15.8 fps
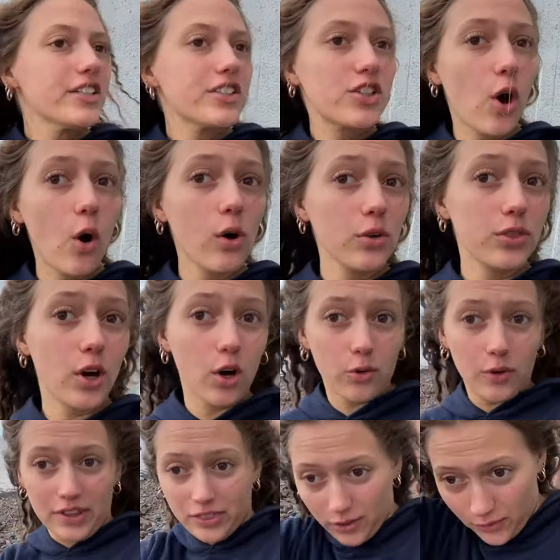is cold though
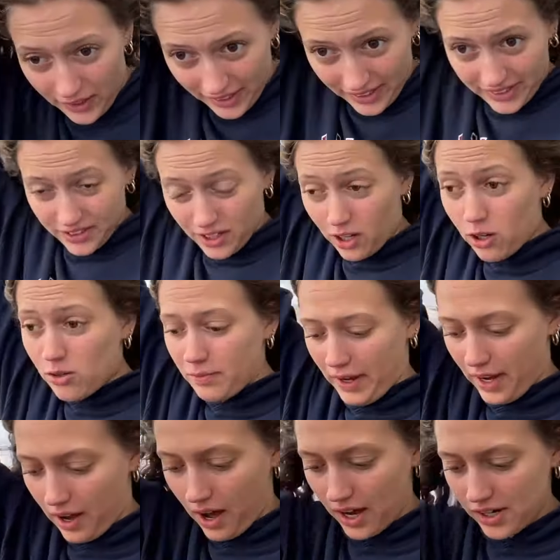with the wind. Oh my
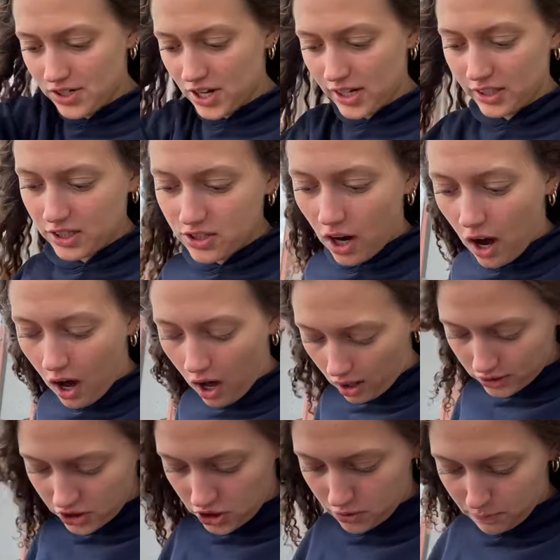gosh, and it's all
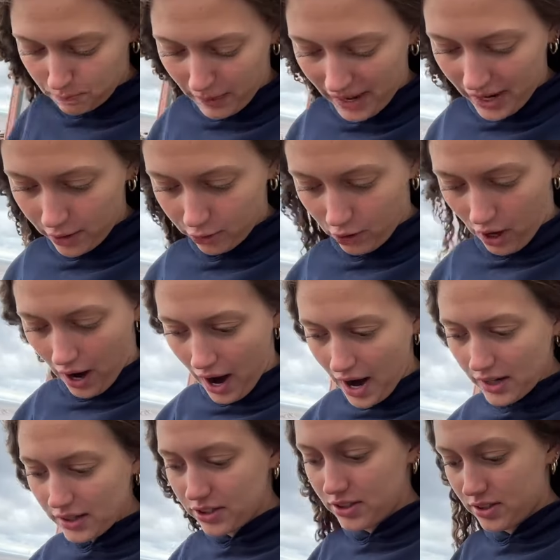just big
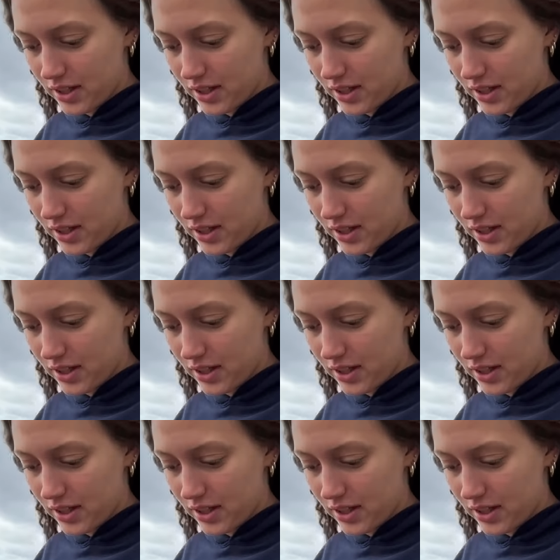rocks.